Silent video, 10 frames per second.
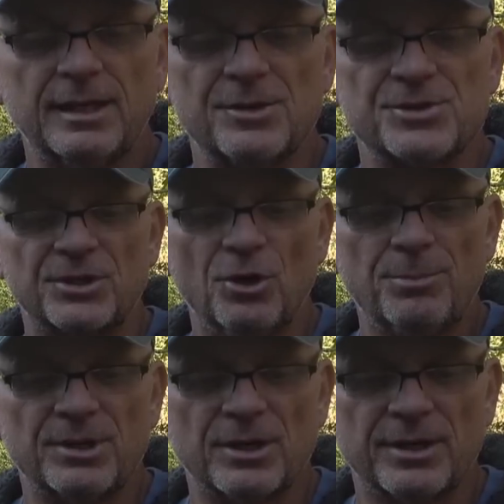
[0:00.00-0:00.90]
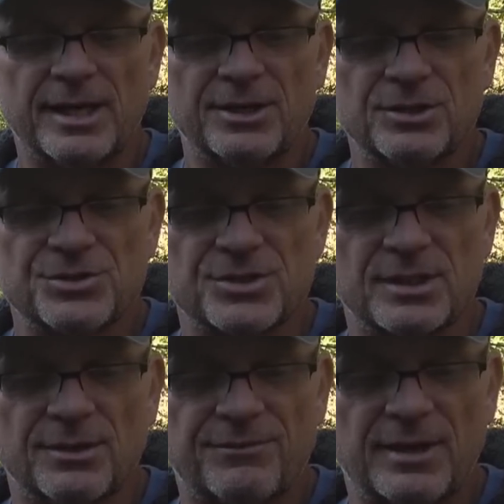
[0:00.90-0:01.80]
I an open area and could
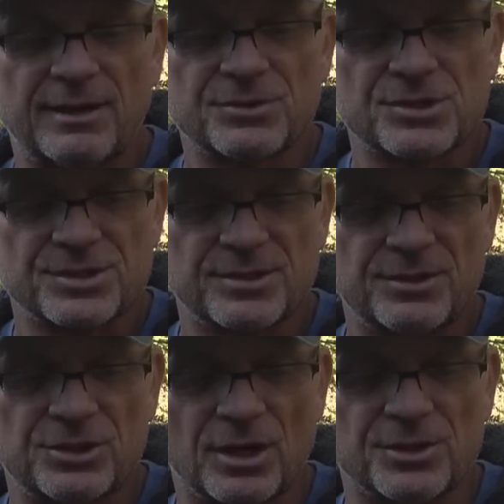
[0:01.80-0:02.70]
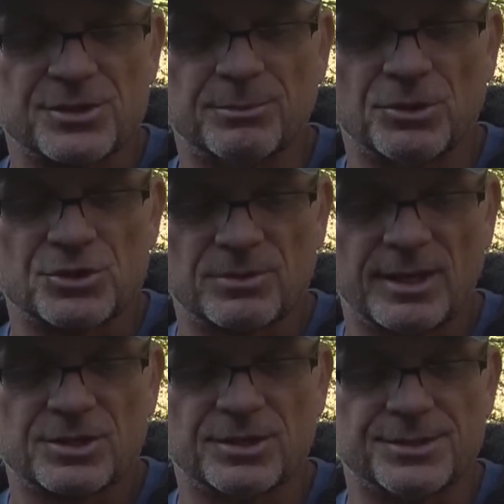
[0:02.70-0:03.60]
see five or six hundred yards in most
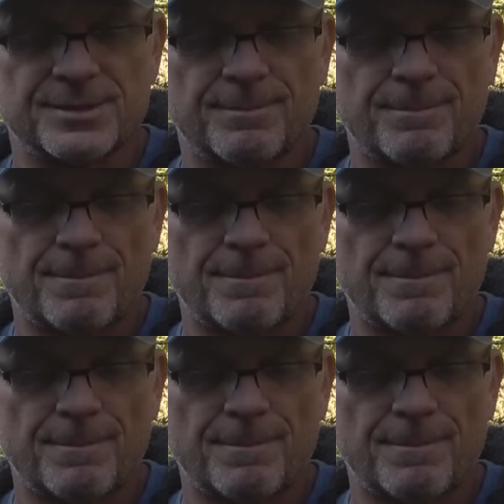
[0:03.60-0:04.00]
directions.